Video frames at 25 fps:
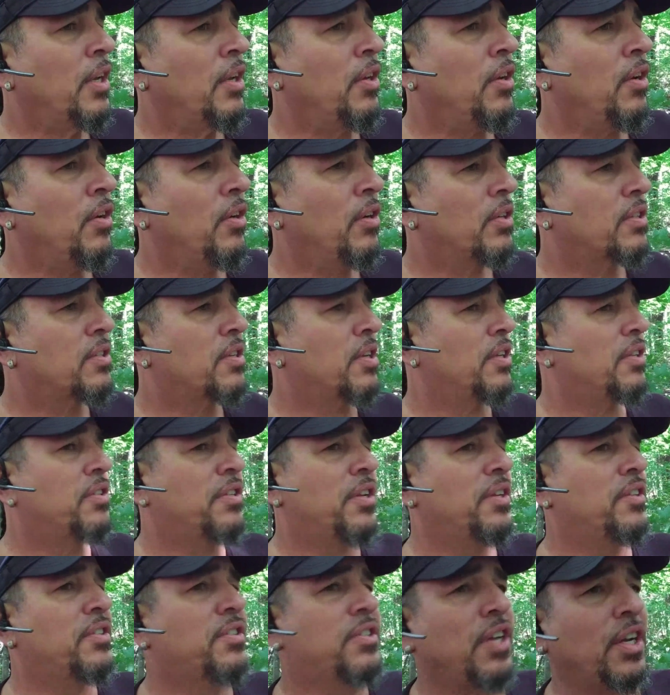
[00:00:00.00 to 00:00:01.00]
You know, it's
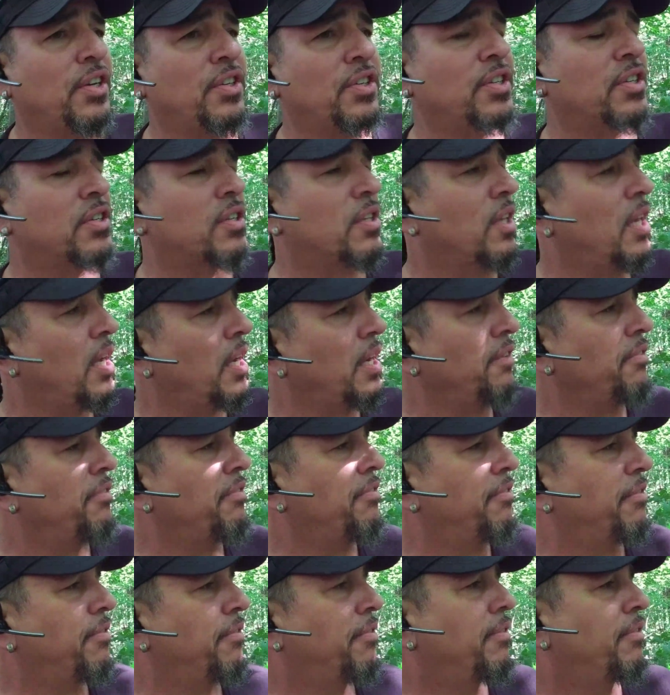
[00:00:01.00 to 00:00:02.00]
such as
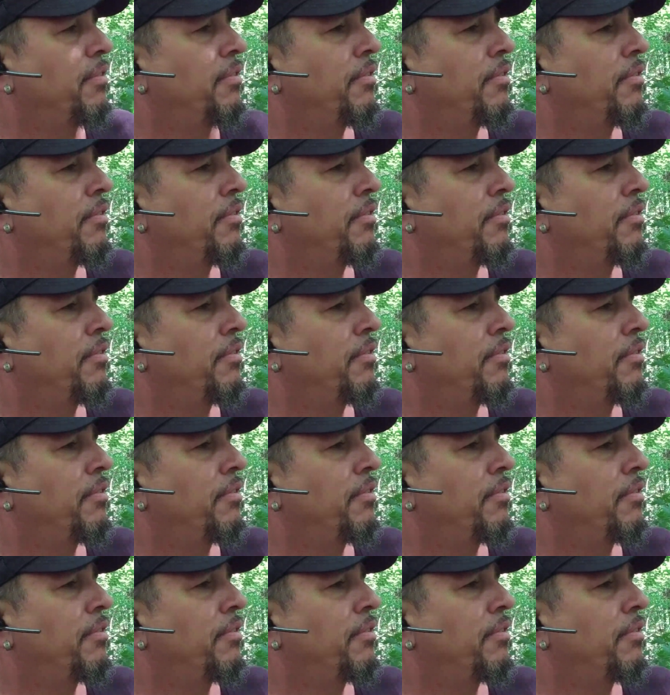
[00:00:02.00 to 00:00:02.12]
life.